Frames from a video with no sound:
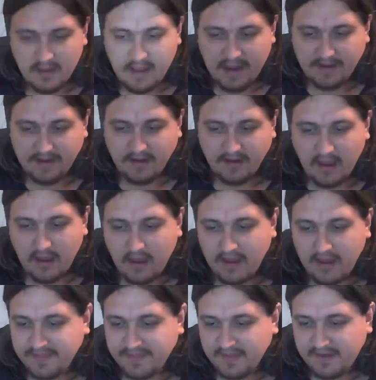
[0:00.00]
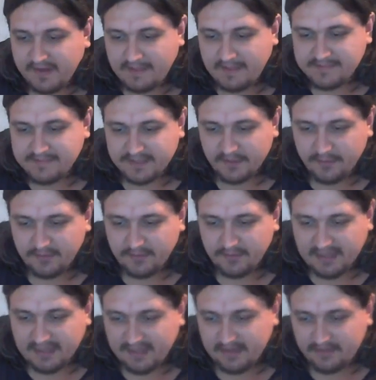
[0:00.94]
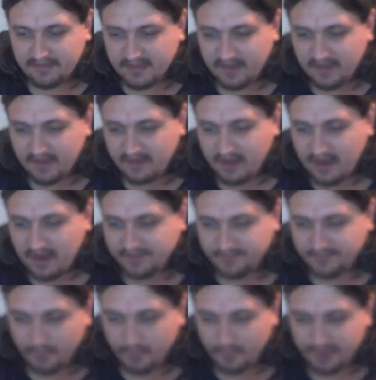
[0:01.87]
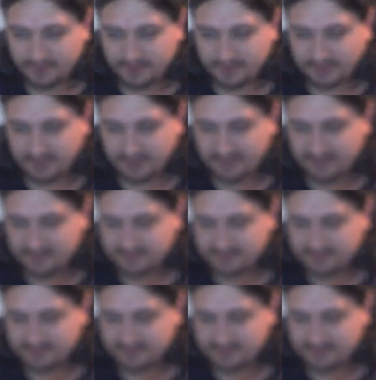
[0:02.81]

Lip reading: And I think absolutely the kind of work she does,